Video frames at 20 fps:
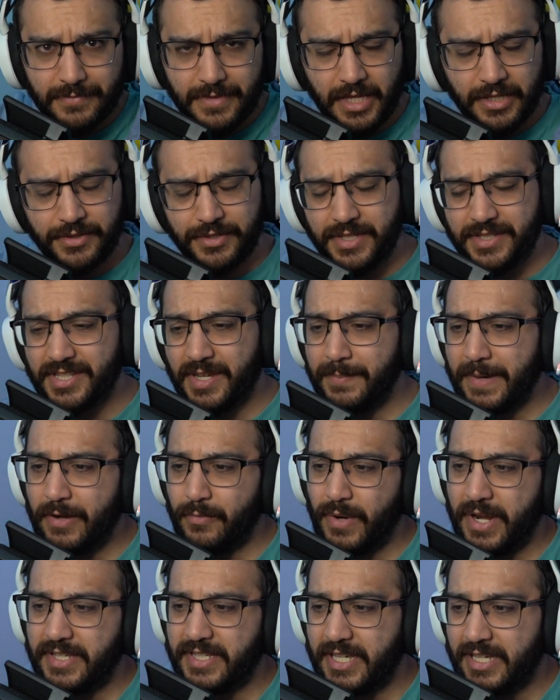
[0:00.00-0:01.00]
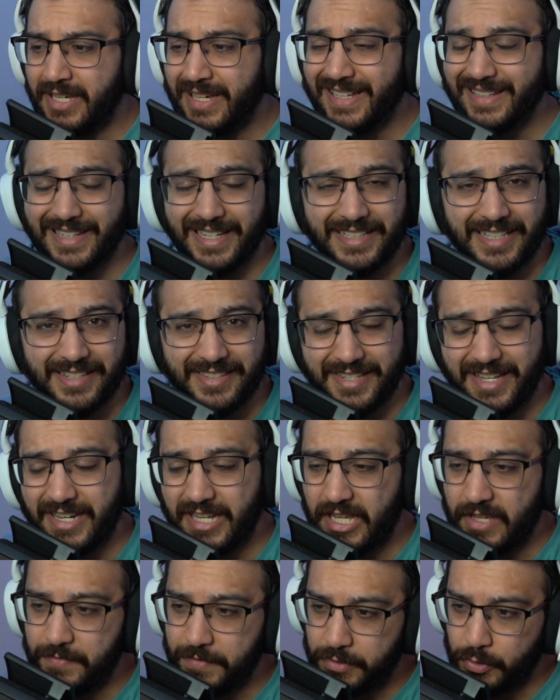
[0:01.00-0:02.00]
These are my ranking. Like I said,
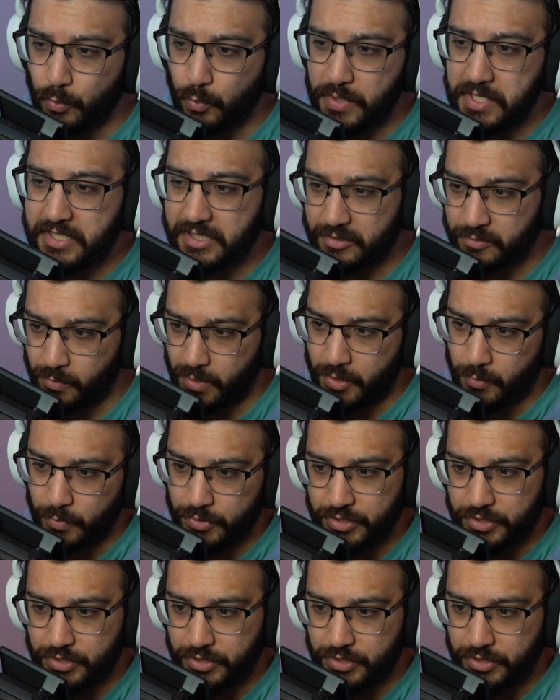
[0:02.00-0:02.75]
even the weakest one,